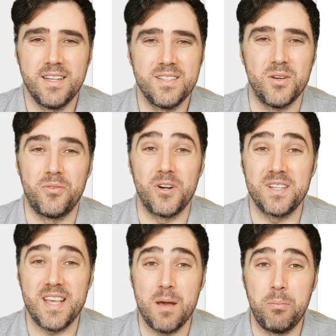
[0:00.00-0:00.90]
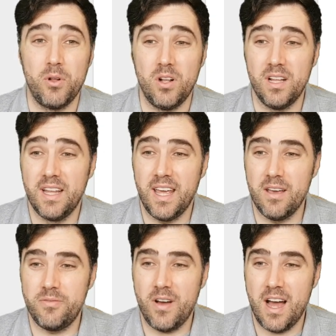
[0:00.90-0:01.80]
So for example,
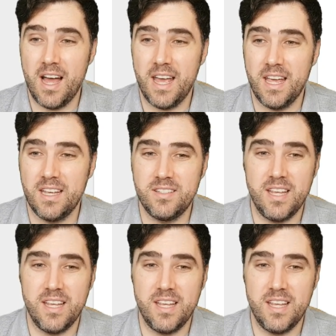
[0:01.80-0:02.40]
if I